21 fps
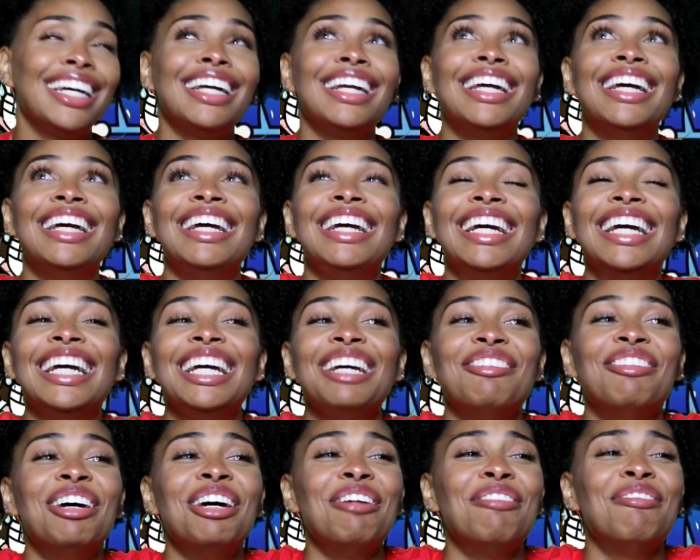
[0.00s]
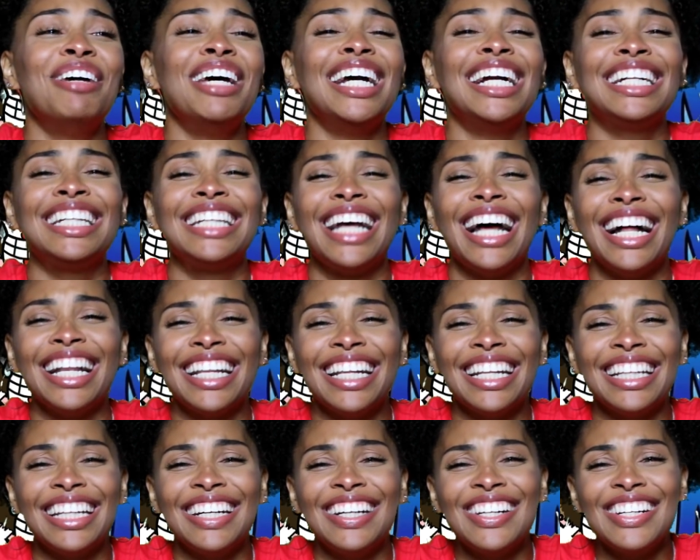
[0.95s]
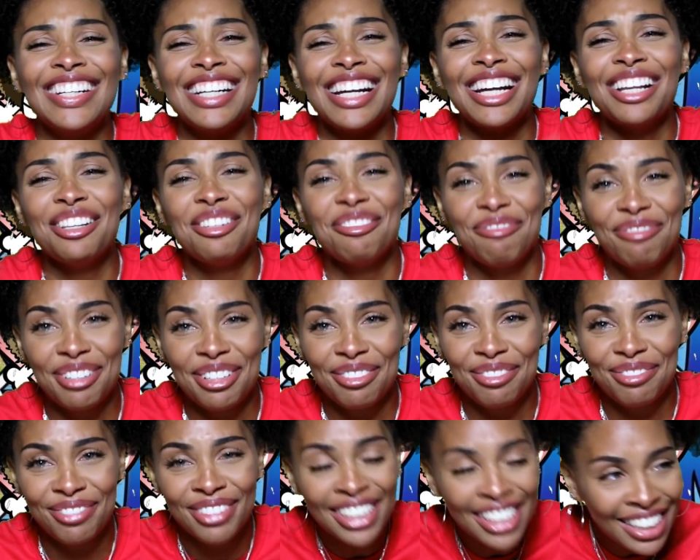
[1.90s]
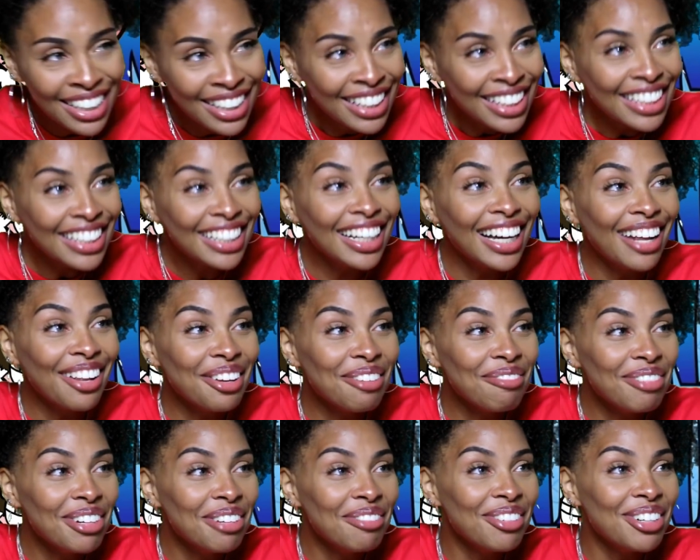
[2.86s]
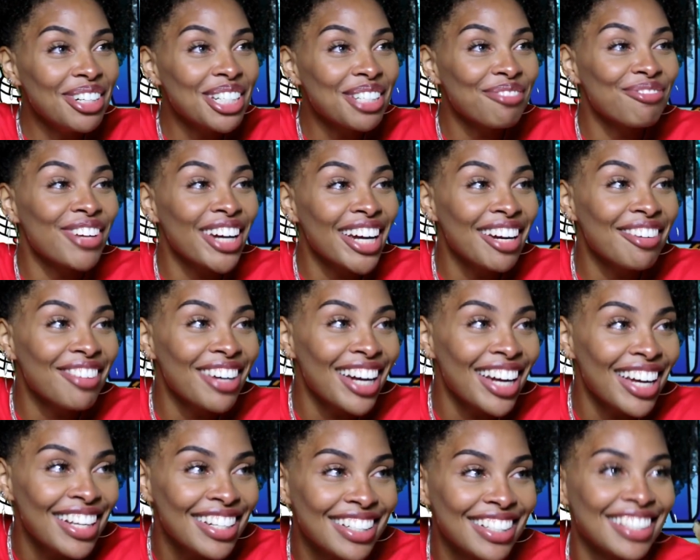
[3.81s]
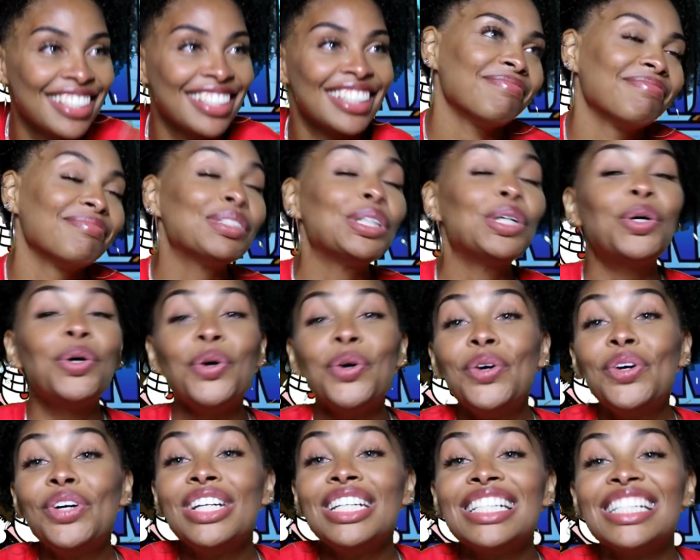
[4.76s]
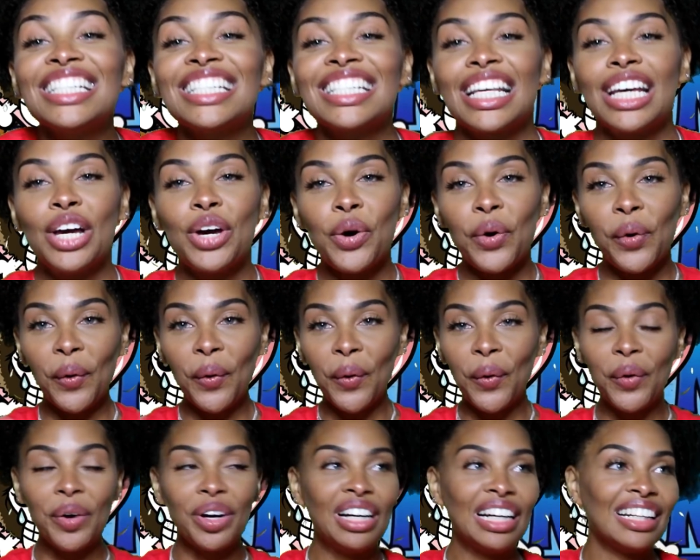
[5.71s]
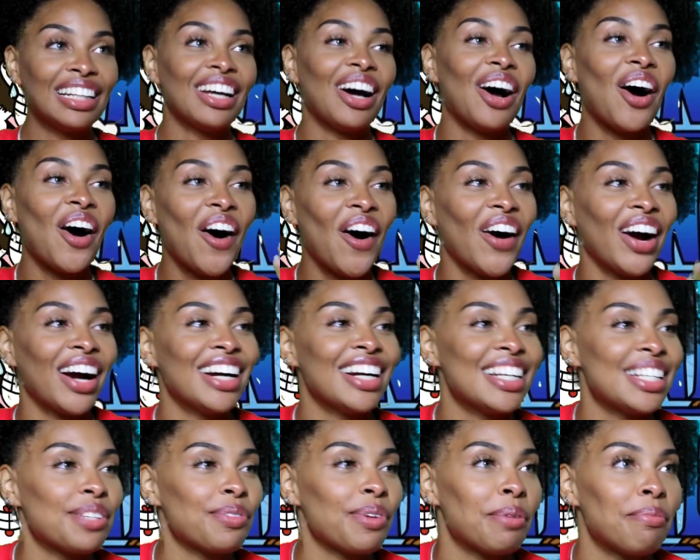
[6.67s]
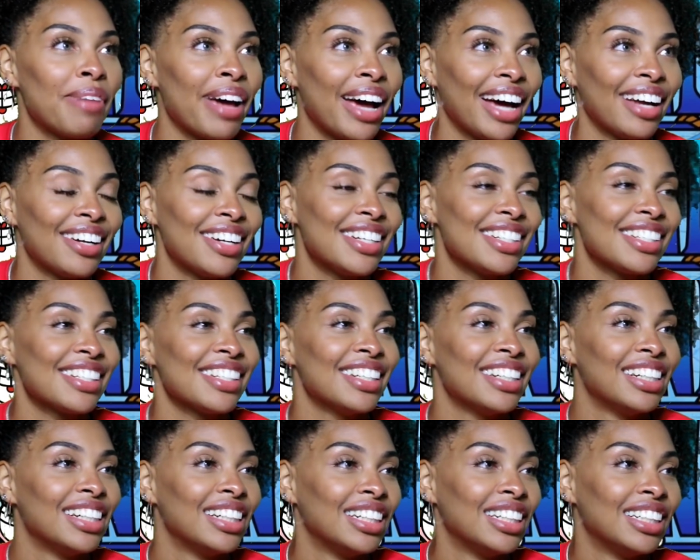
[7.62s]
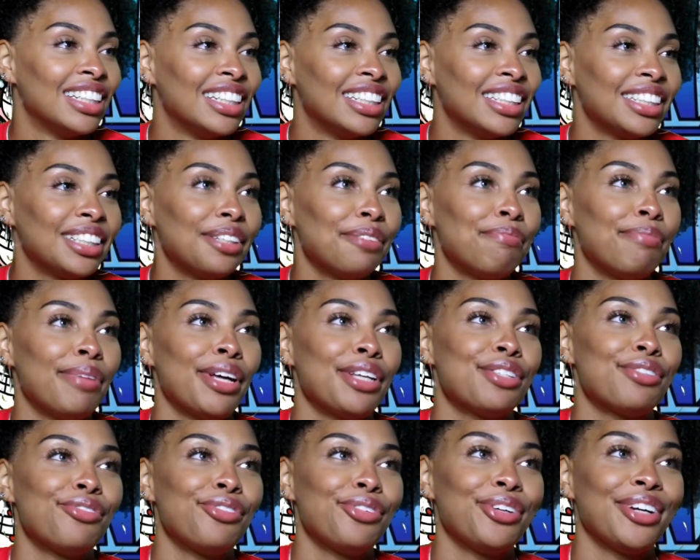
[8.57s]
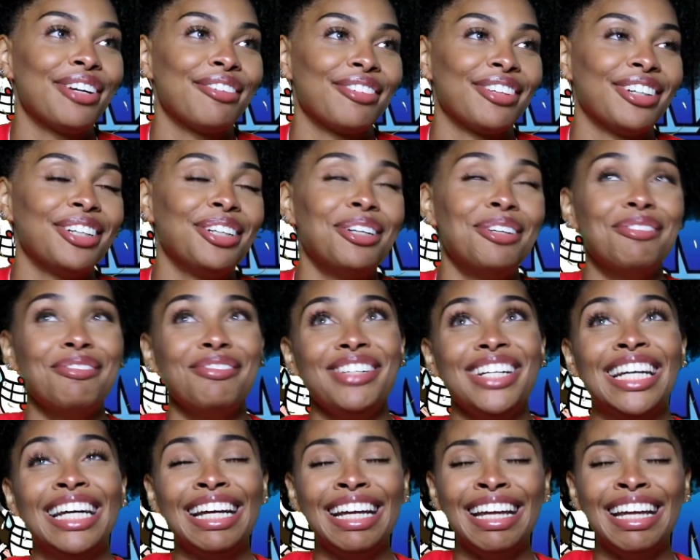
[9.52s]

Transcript: even picked out that there are other people, the other members' favorites. Who does? The heart is what matters. The best food ever. Oh my!